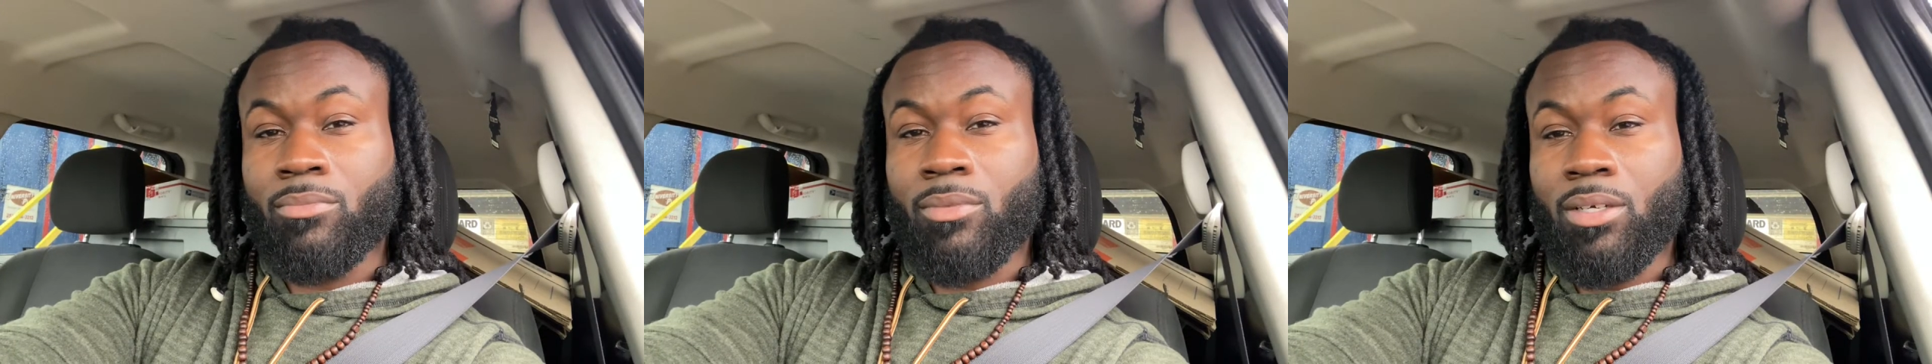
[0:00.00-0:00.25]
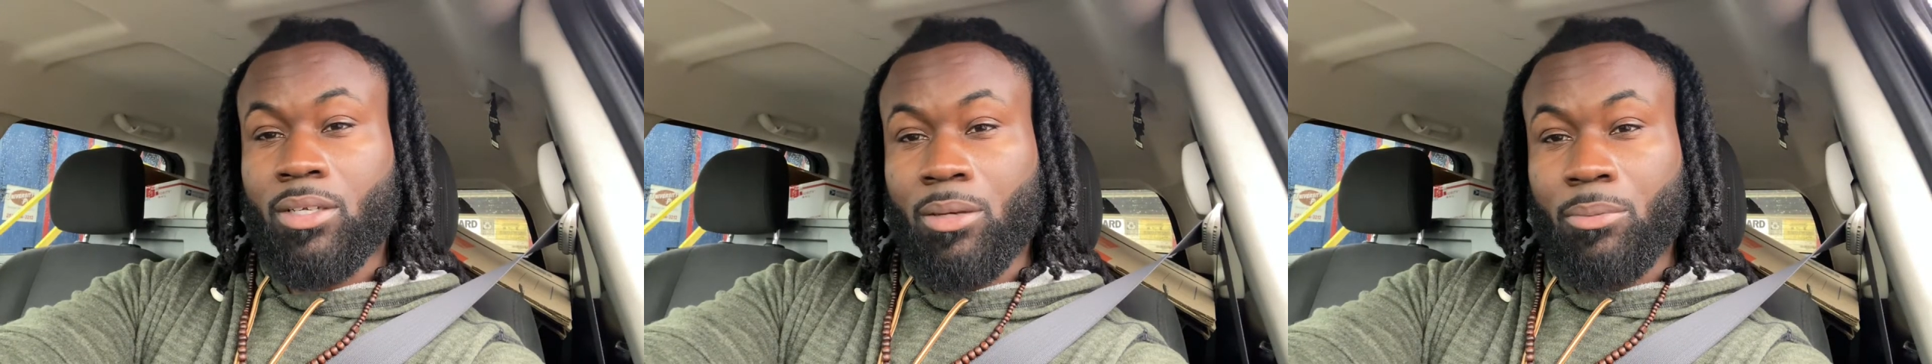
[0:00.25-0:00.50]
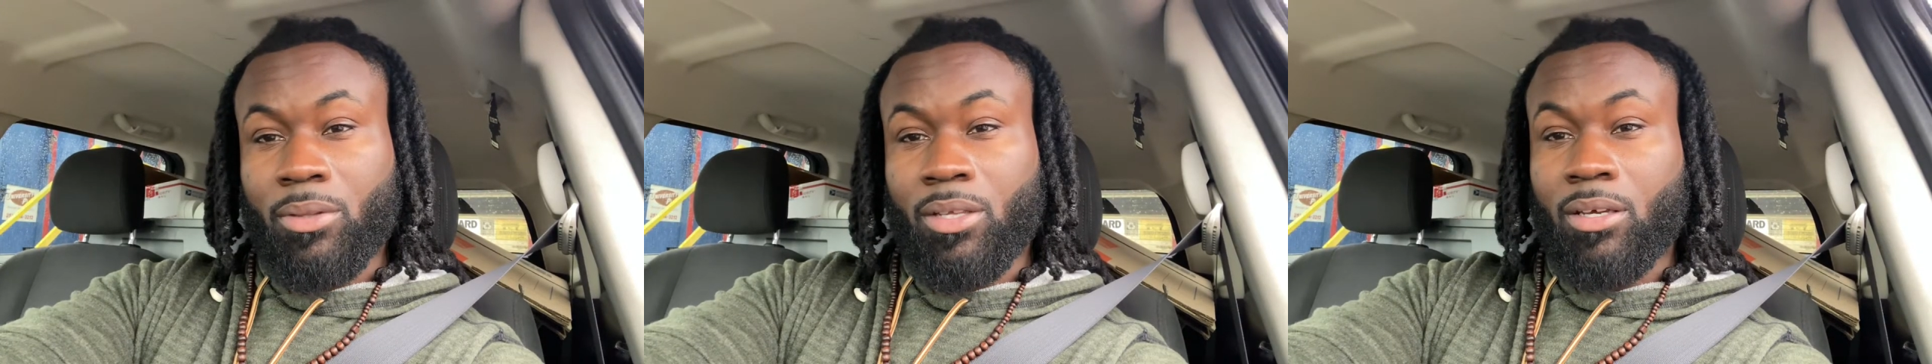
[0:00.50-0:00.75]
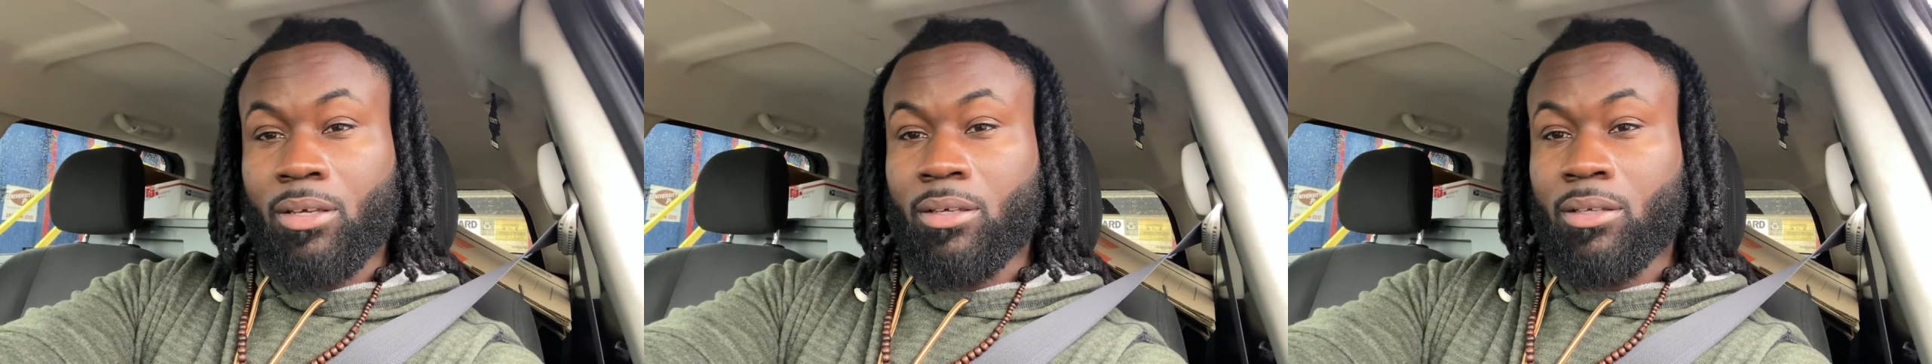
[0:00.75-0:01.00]
and
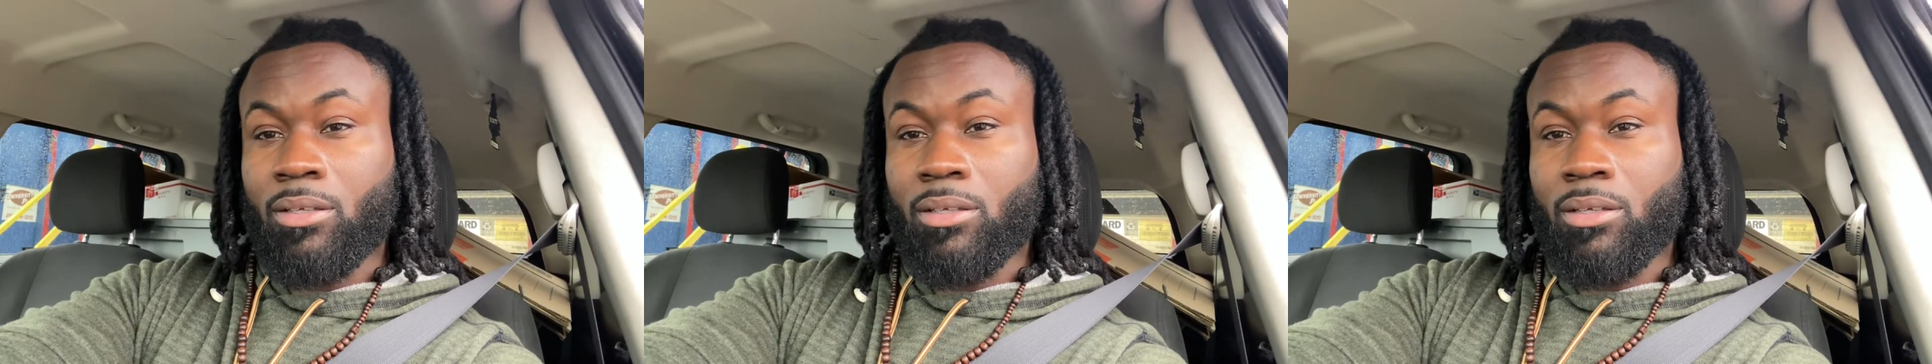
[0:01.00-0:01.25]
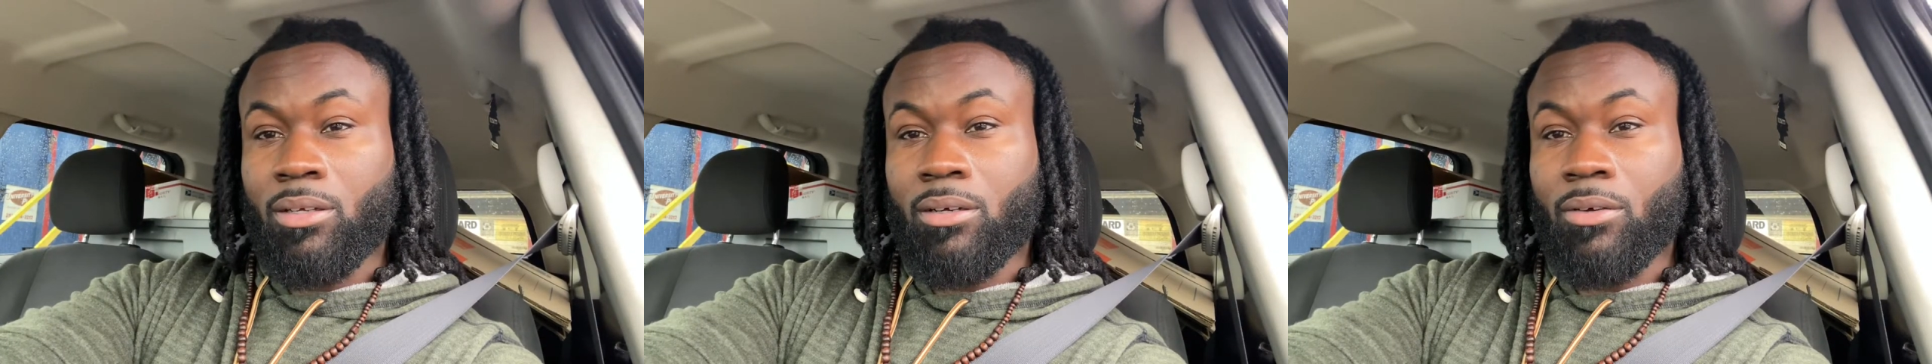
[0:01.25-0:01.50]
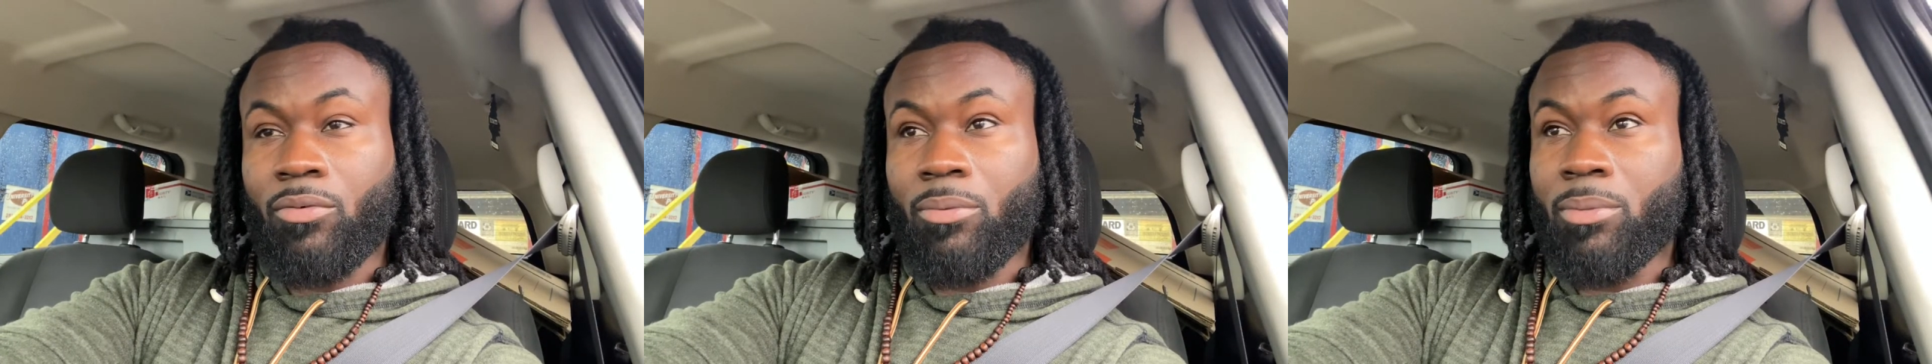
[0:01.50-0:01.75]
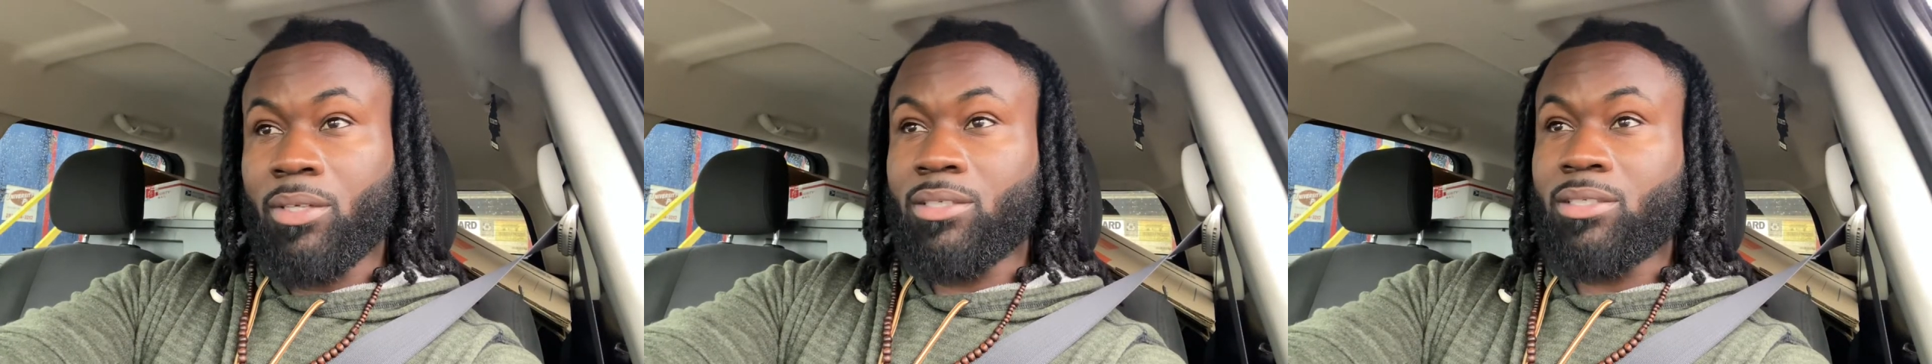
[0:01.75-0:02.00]
everything, for
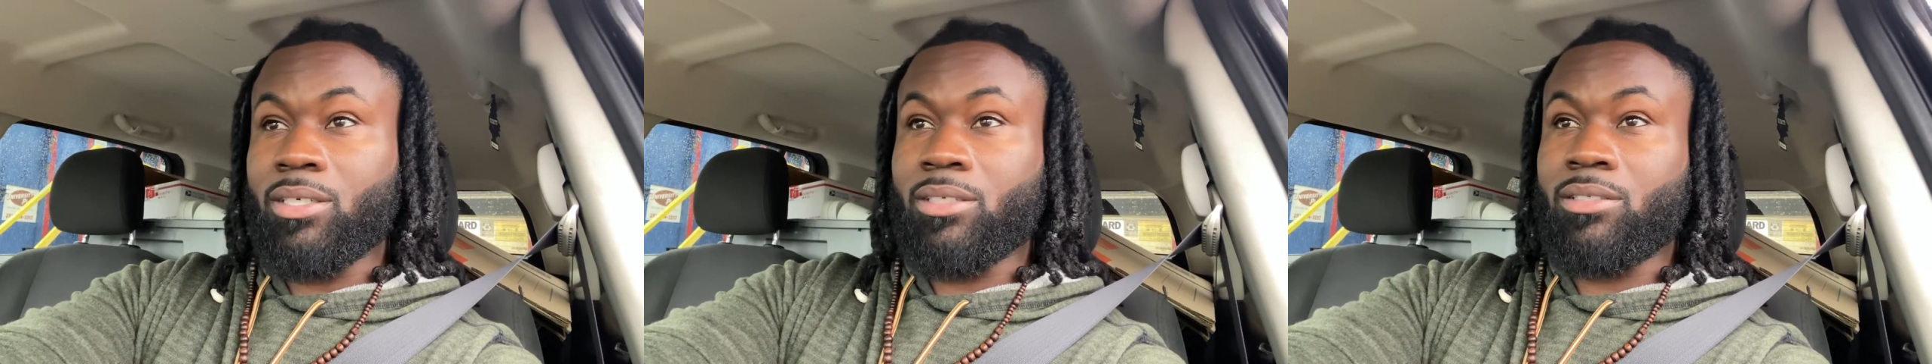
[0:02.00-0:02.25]
me to just,